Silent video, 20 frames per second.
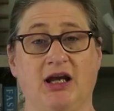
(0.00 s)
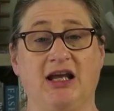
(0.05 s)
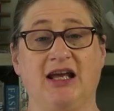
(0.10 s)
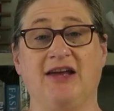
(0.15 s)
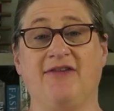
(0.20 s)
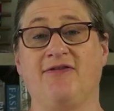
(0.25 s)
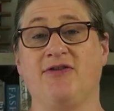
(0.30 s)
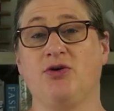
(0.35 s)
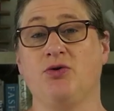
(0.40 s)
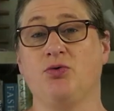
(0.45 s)

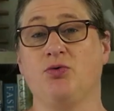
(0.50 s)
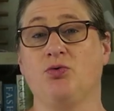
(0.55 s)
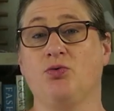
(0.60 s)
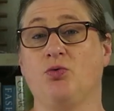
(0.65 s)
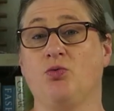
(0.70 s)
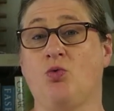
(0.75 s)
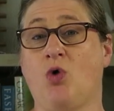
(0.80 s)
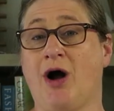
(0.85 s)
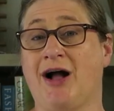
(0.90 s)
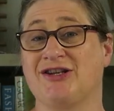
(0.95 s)
If
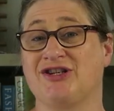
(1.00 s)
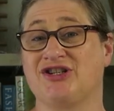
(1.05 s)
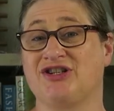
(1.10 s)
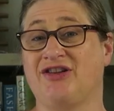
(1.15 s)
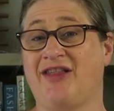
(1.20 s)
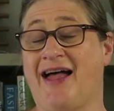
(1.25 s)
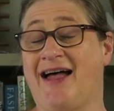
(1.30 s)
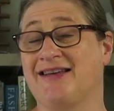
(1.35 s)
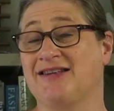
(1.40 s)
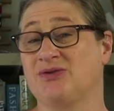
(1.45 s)
you watched
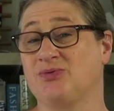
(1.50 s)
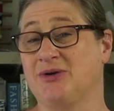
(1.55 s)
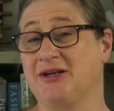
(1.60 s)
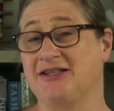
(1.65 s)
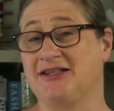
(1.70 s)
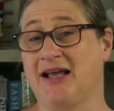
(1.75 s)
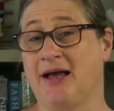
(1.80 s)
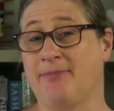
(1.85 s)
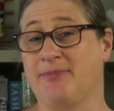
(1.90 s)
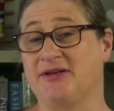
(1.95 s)
last
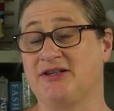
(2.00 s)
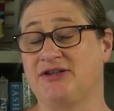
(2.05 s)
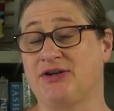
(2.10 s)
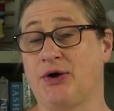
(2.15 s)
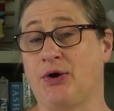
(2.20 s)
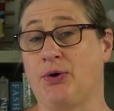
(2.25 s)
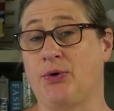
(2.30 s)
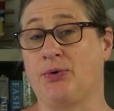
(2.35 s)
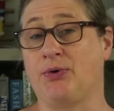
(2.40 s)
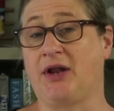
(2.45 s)
week's
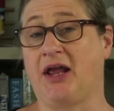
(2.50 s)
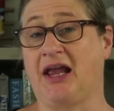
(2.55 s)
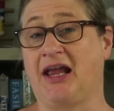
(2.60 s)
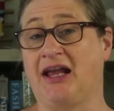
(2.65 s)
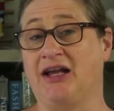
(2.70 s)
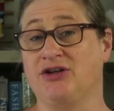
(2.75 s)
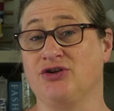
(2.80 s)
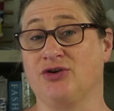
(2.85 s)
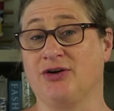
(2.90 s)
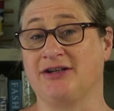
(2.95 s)
episode
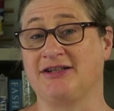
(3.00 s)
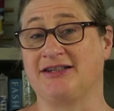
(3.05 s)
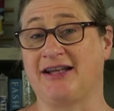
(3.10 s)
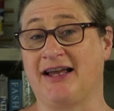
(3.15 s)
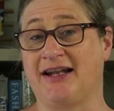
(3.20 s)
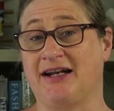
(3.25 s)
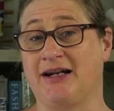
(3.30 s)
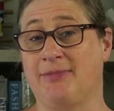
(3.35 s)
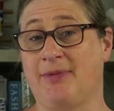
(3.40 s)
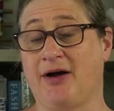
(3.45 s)
and you're
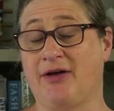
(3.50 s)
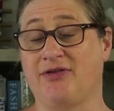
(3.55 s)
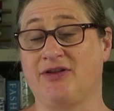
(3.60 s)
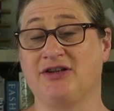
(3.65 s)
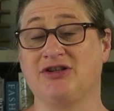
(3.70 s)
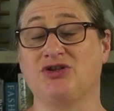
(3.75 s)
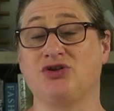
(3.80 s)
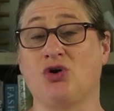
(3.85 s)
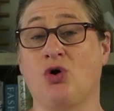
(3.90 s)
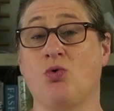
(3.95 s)
excited about
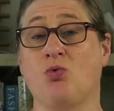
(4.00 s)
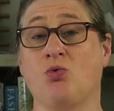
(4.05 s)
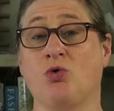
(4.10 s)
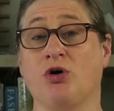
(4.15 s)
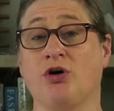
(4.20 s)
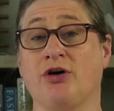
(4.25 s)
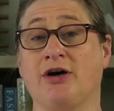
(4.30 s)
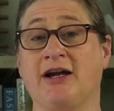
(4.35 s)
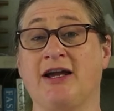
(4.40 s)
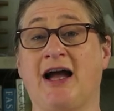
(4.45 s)
this, don't
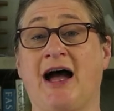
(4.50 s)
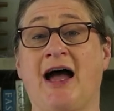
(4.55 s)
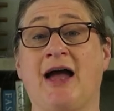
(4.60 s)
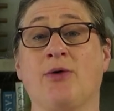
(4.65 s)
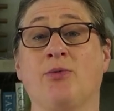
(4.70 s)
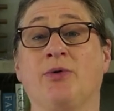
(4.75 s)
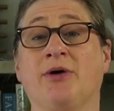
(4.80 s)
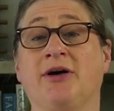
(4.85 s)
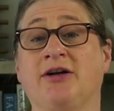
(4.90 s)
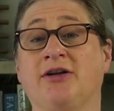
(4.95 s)
worry,
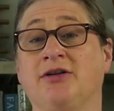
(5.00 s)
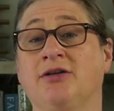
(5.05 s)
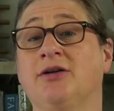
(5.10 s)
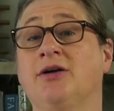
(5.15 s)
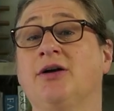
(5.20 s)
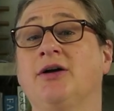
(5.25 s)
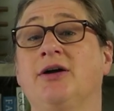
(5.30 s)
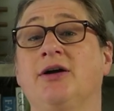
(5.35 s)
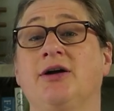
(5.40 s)
I will